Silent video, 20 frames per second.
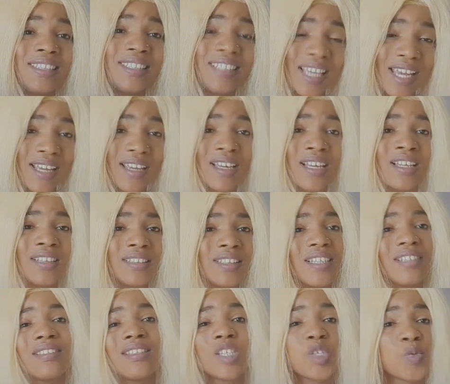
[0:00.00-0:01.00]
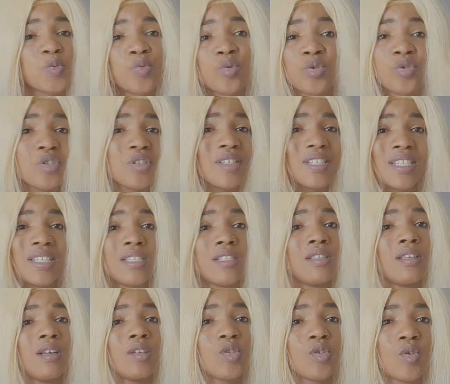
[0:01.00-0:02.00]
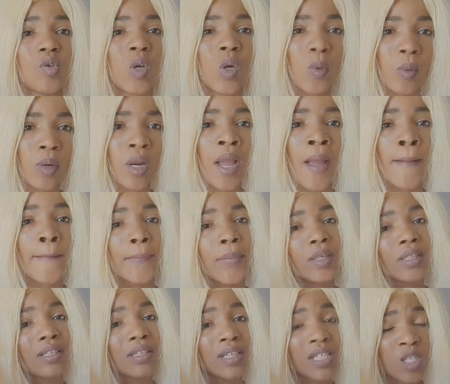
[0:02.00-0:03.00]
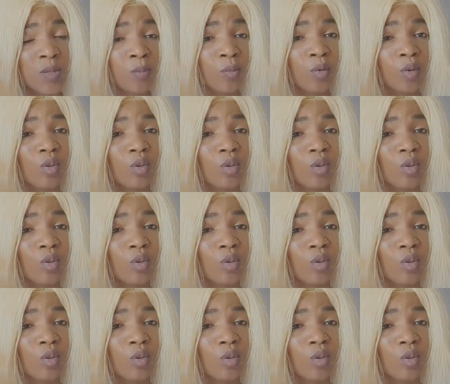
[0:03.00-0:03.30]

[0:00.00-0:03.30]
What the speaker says: Nivea cream. Yes, it's very very good.